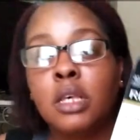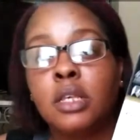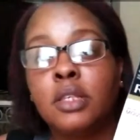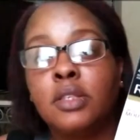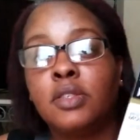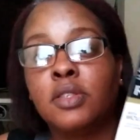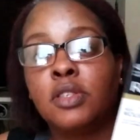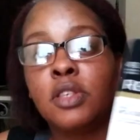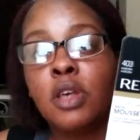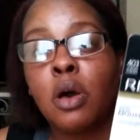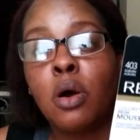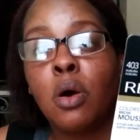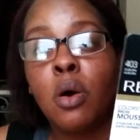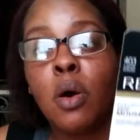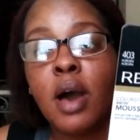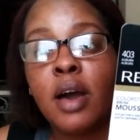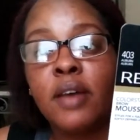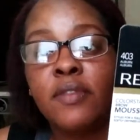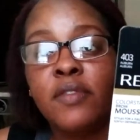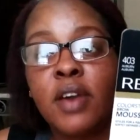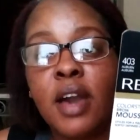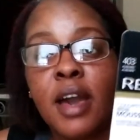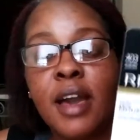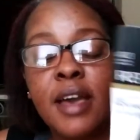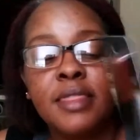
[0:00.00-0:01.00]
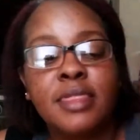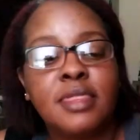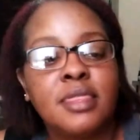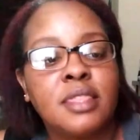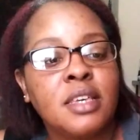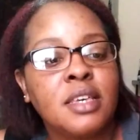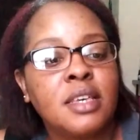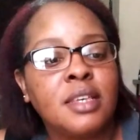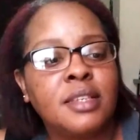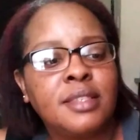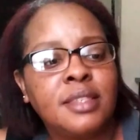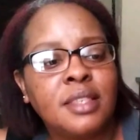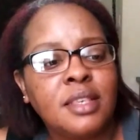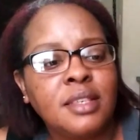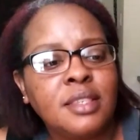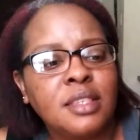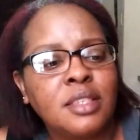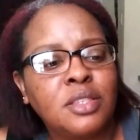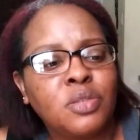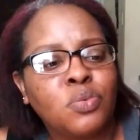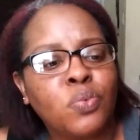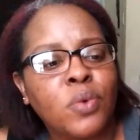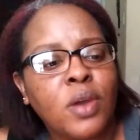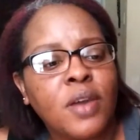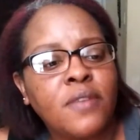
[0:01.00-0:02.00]
So I've got this. This
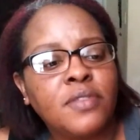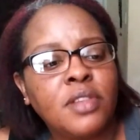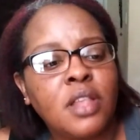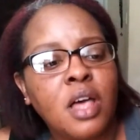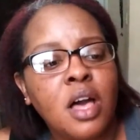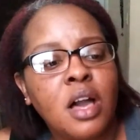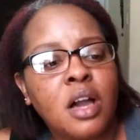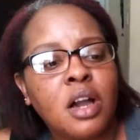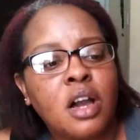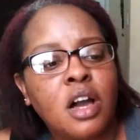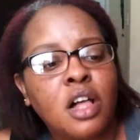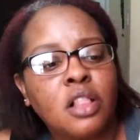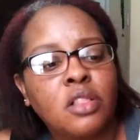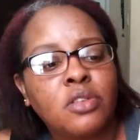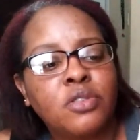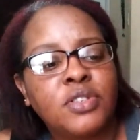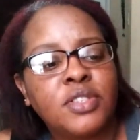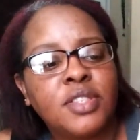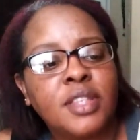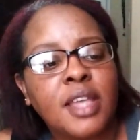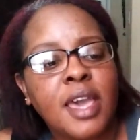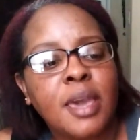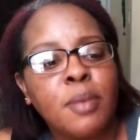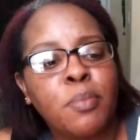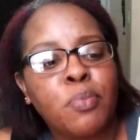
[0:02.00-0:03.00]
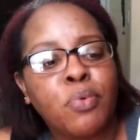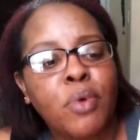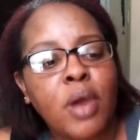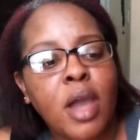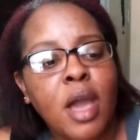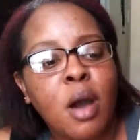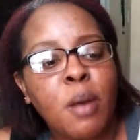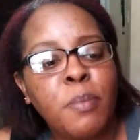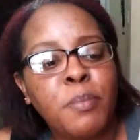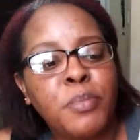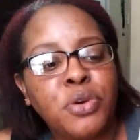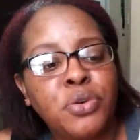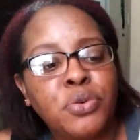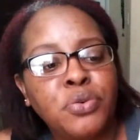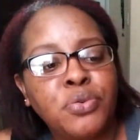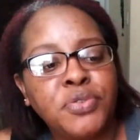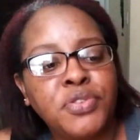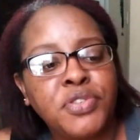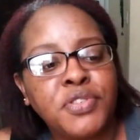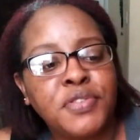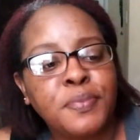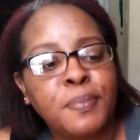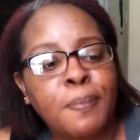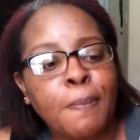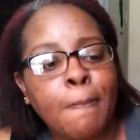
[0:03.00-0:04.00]
is Revlon Color Stay Brow
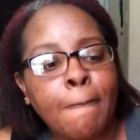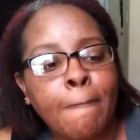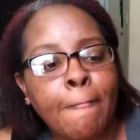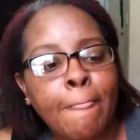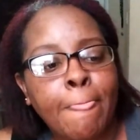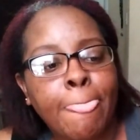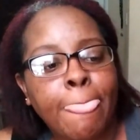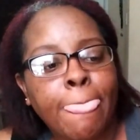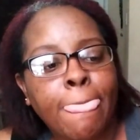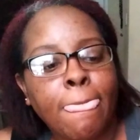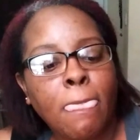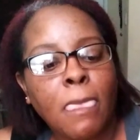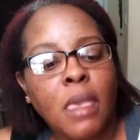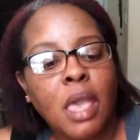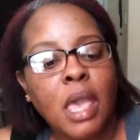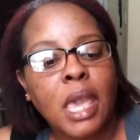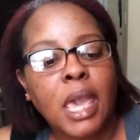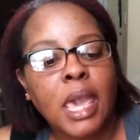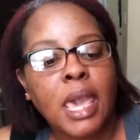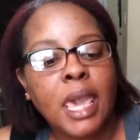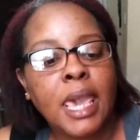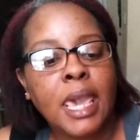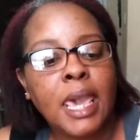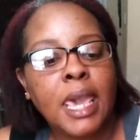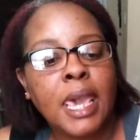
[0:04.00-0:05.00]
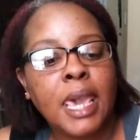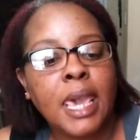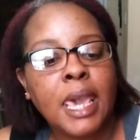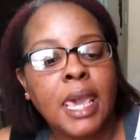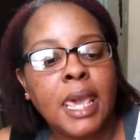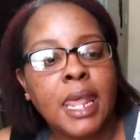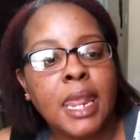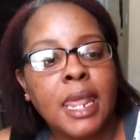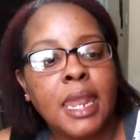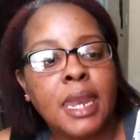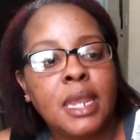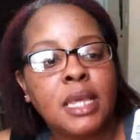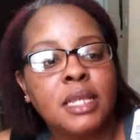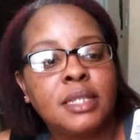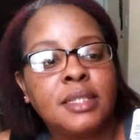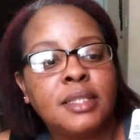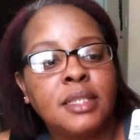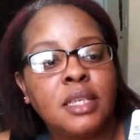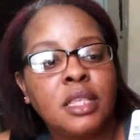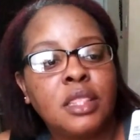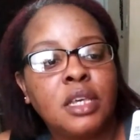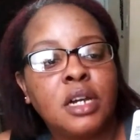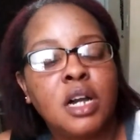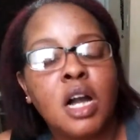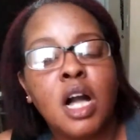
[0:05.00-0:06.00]
Mousse. And
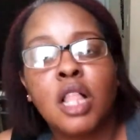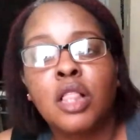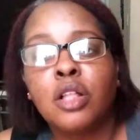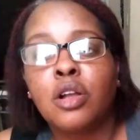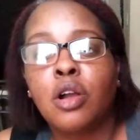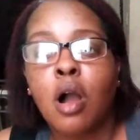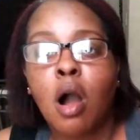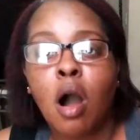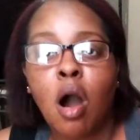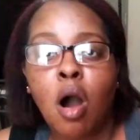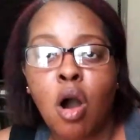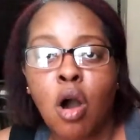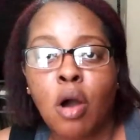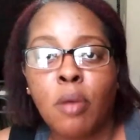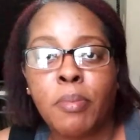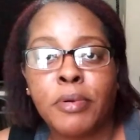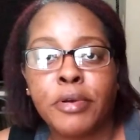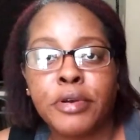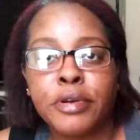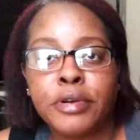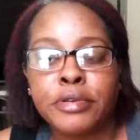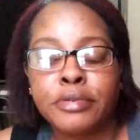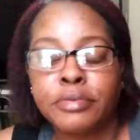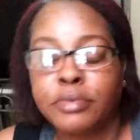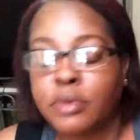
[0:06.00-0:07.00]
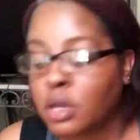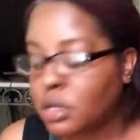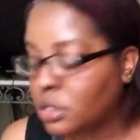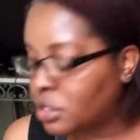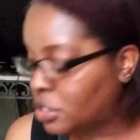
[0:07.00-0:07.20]
it's in the color Auburn.